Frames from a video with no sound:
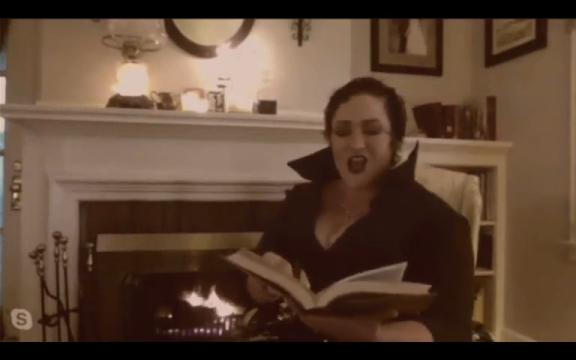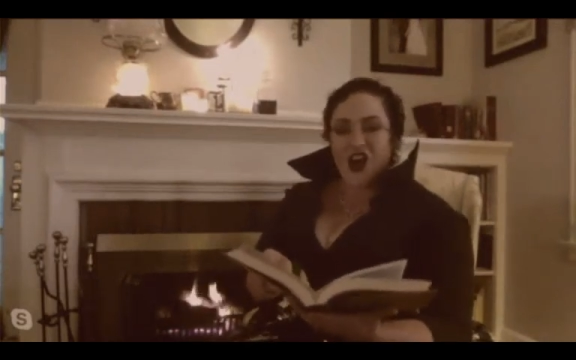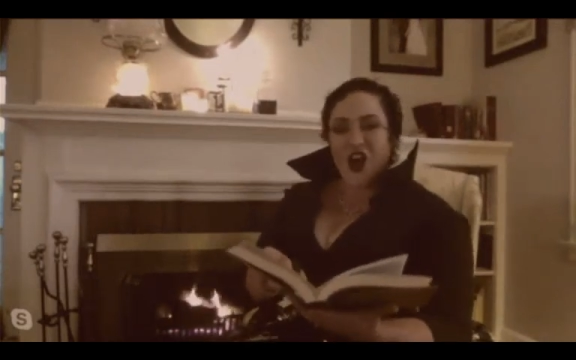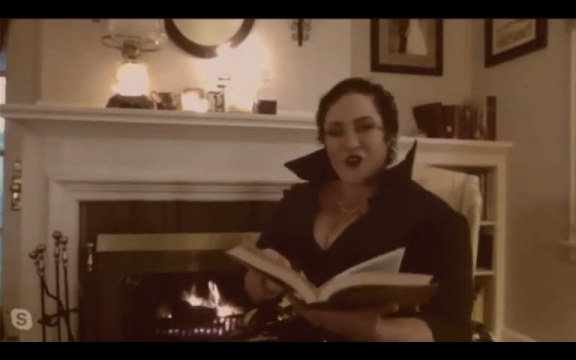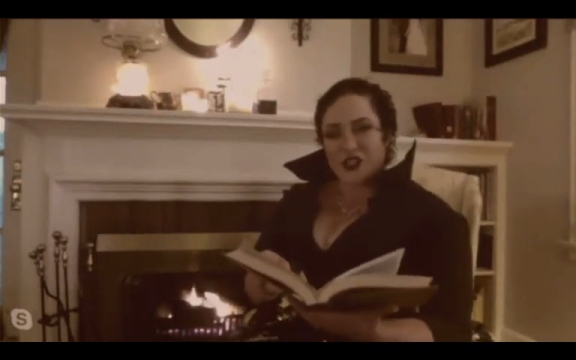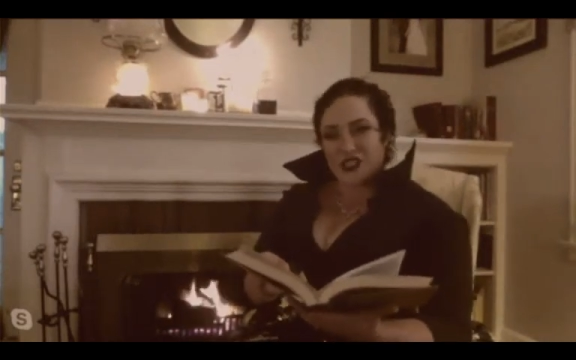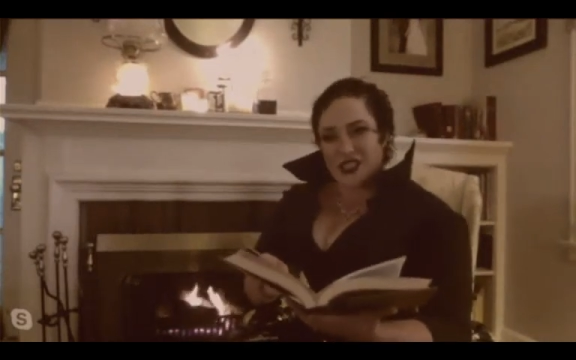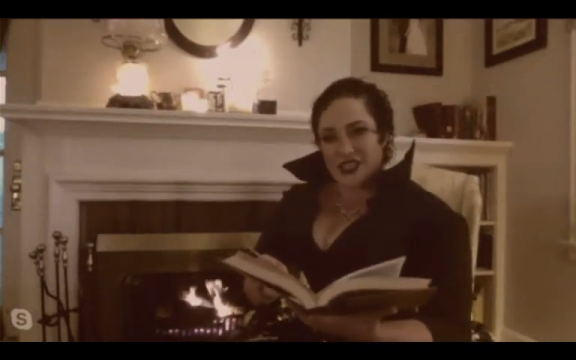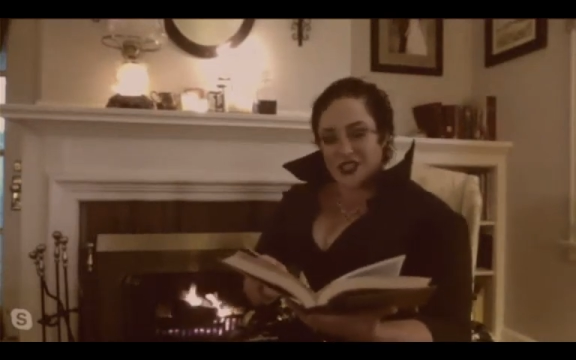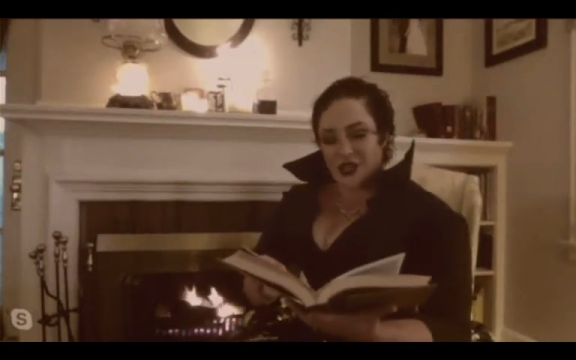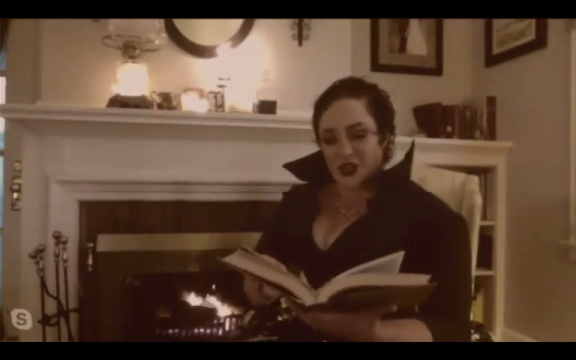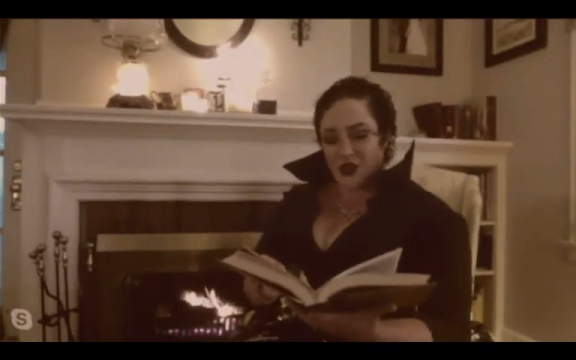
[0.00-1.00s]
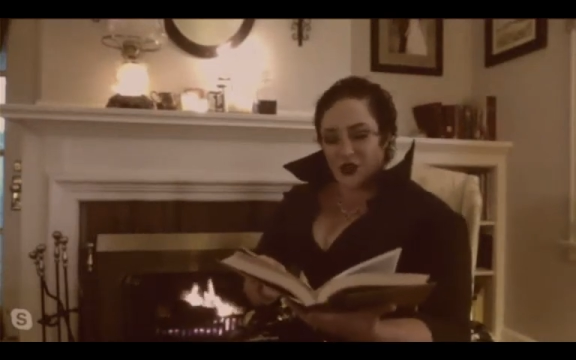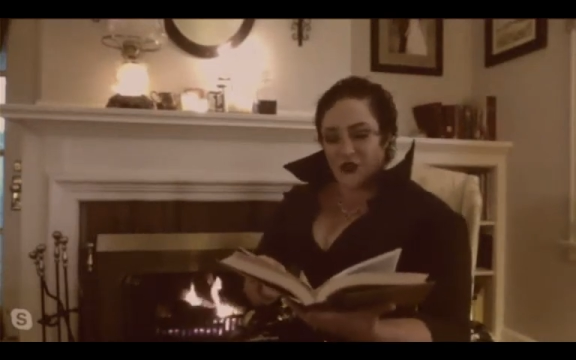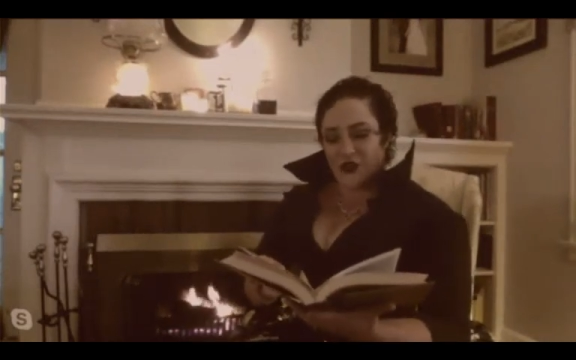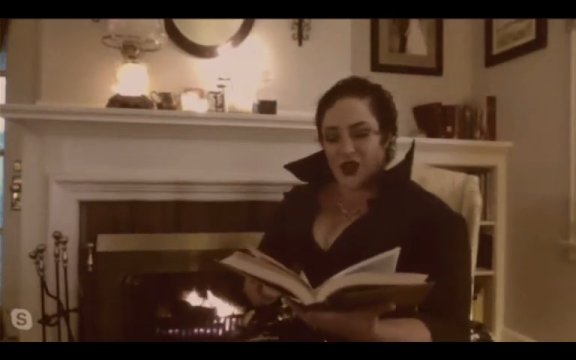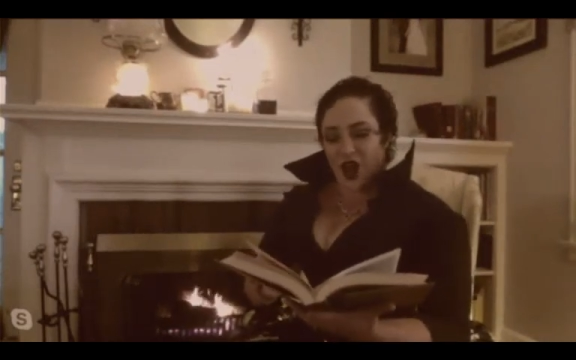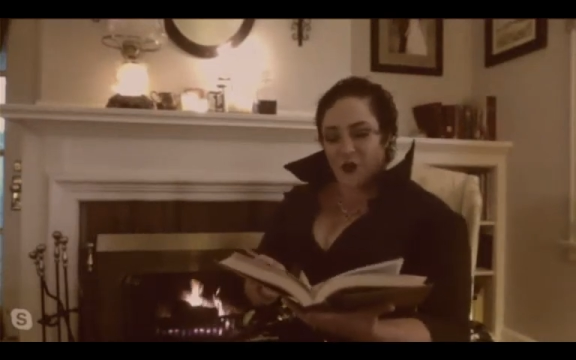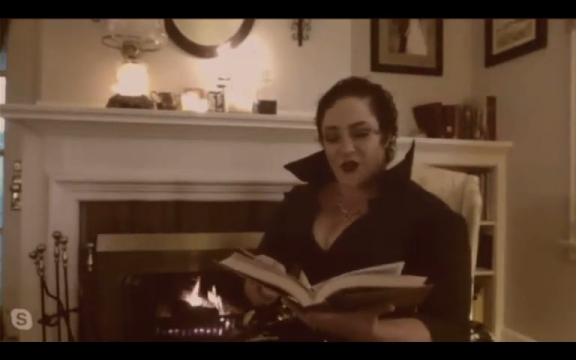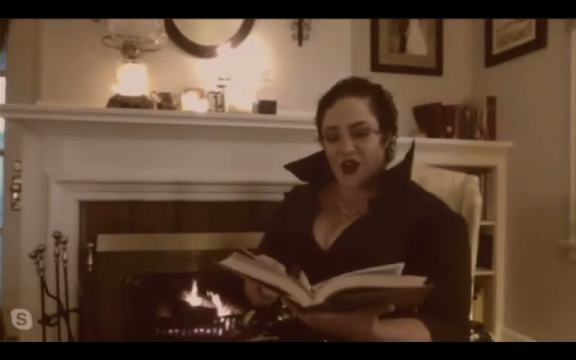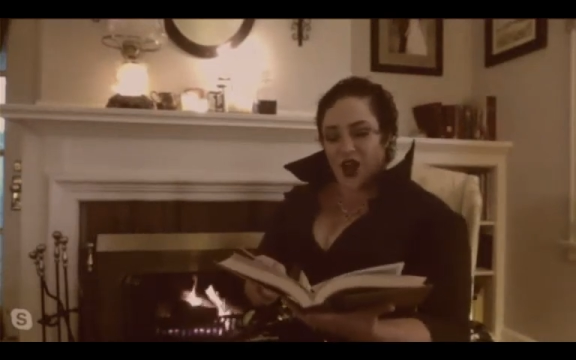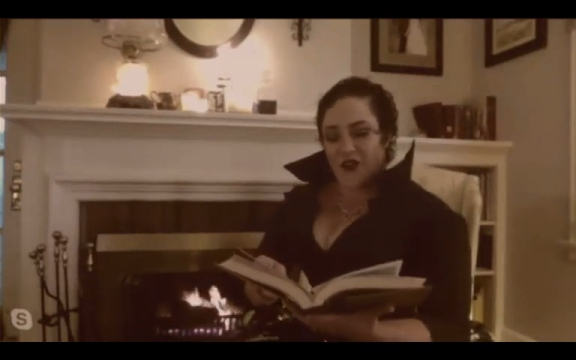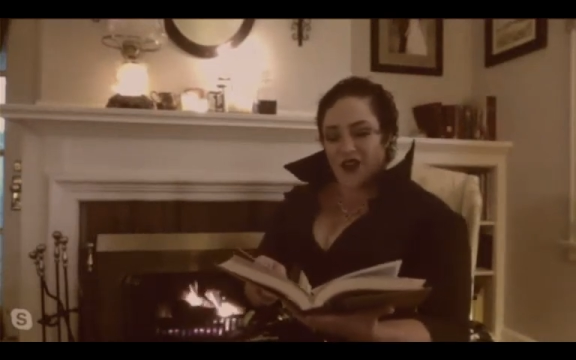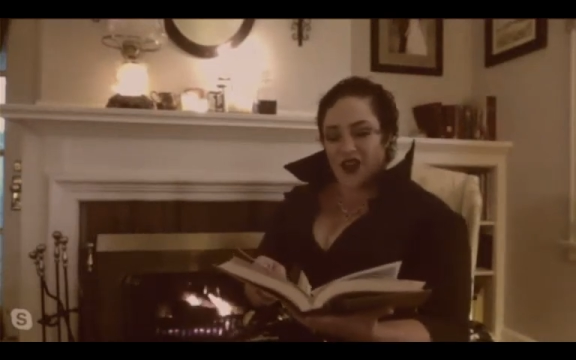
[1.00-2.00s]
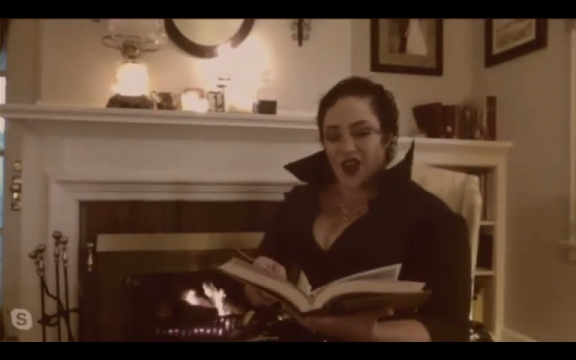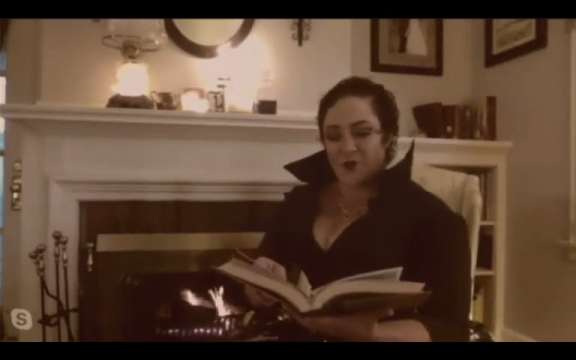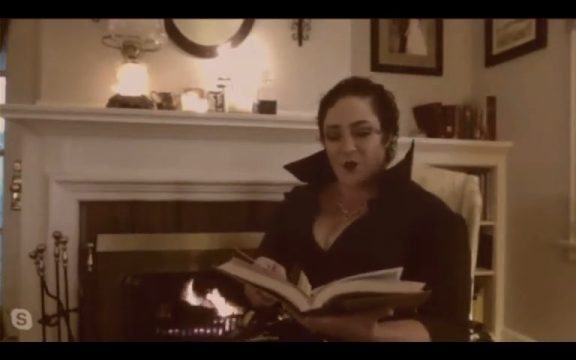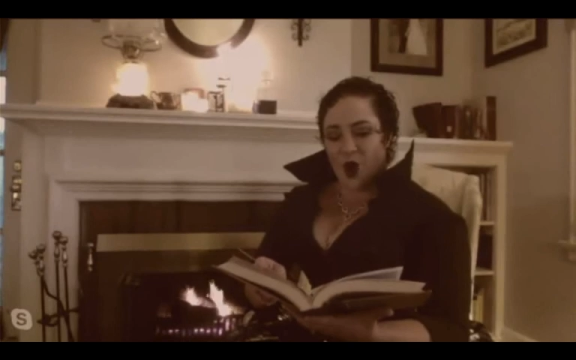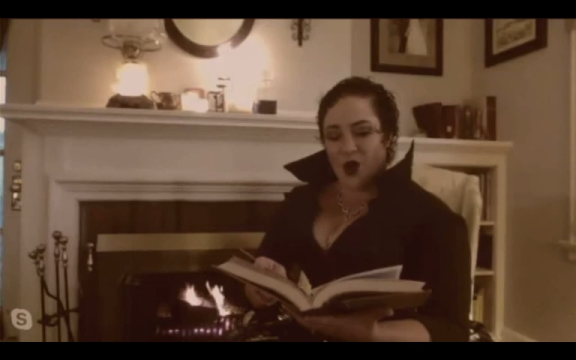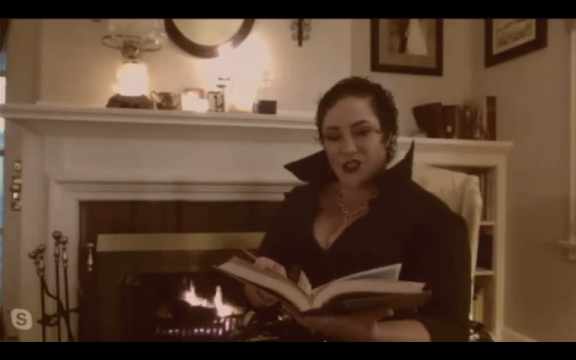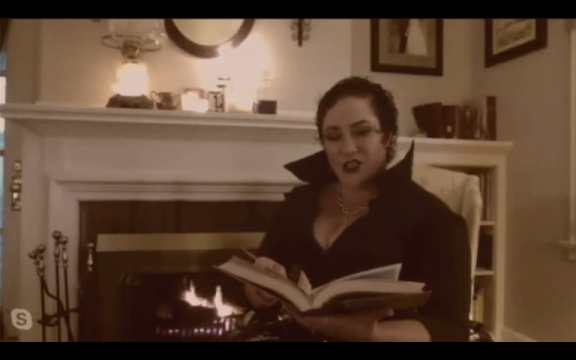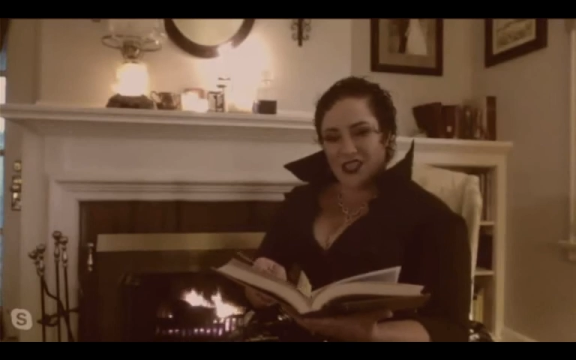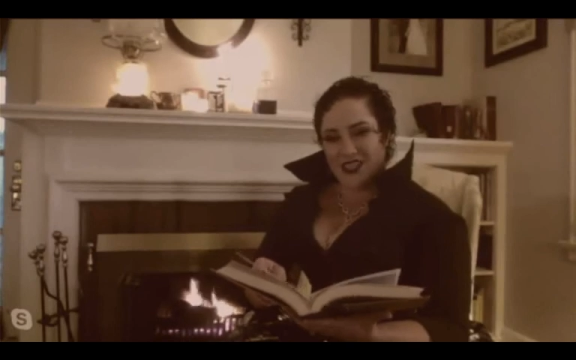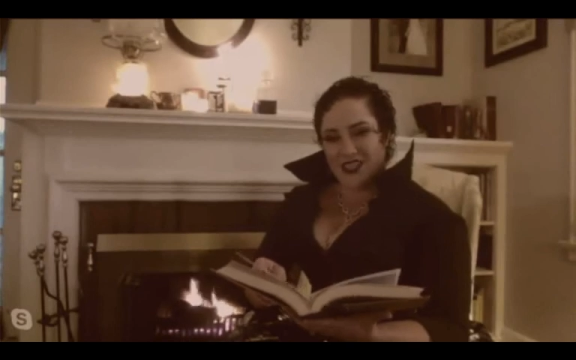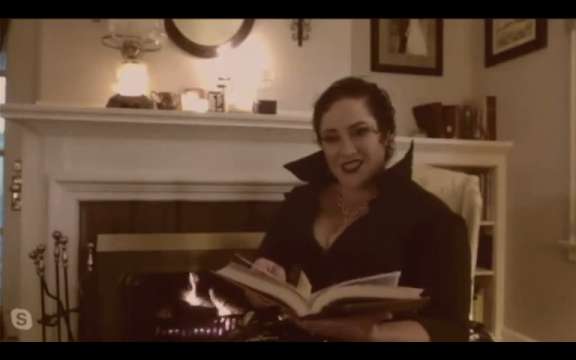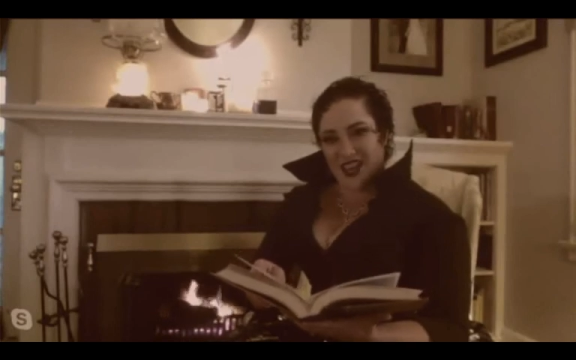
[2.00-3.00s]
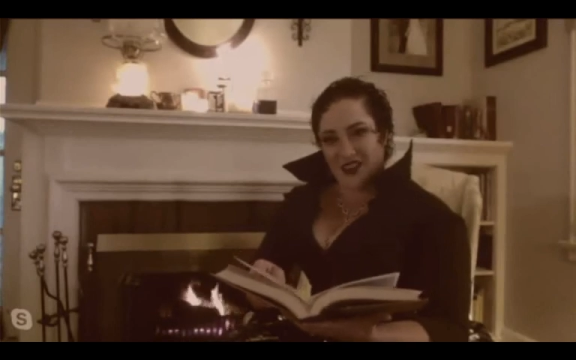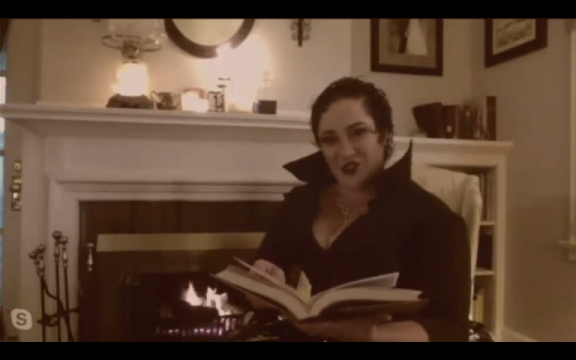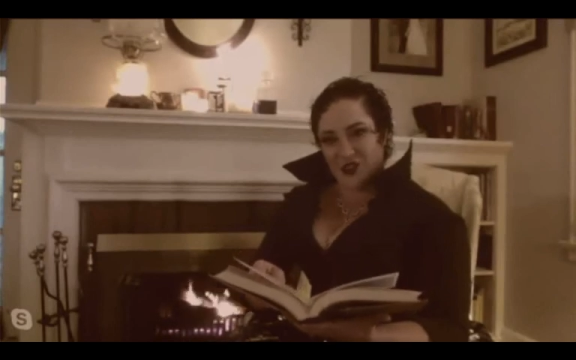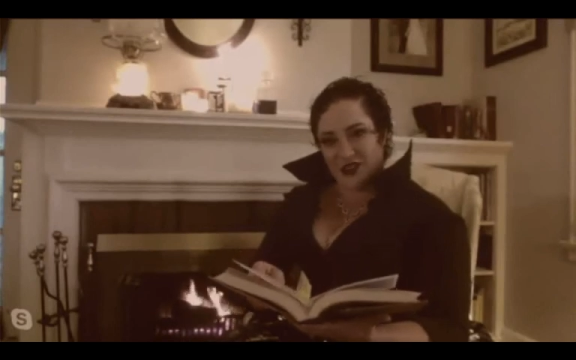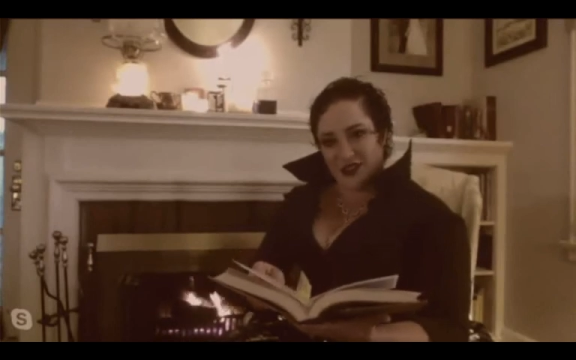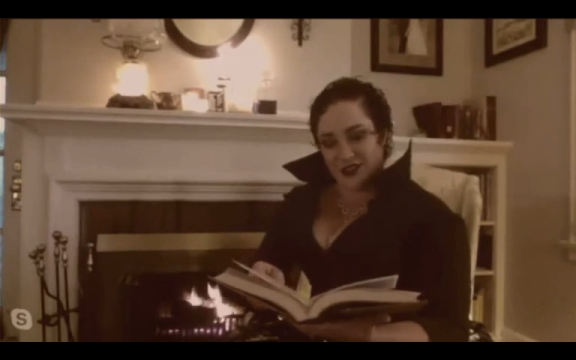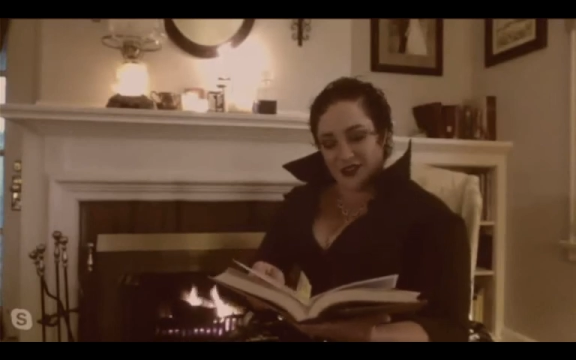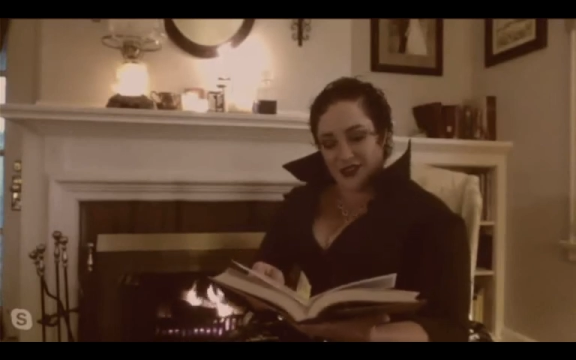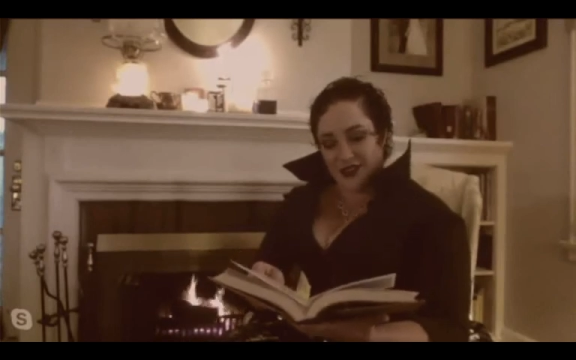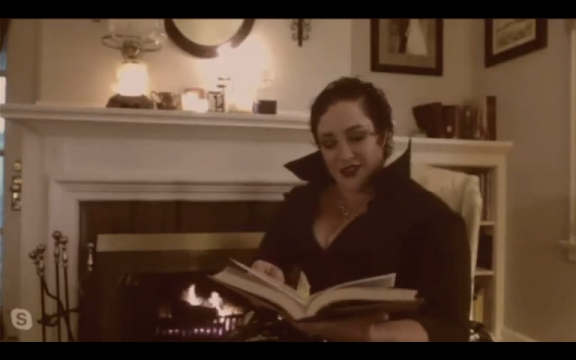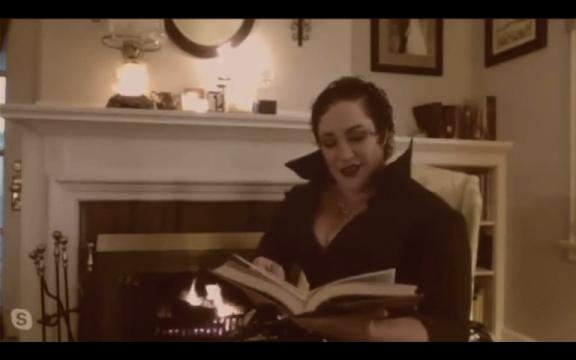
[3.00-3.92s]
of a singular phenomenon that had marked its entrance.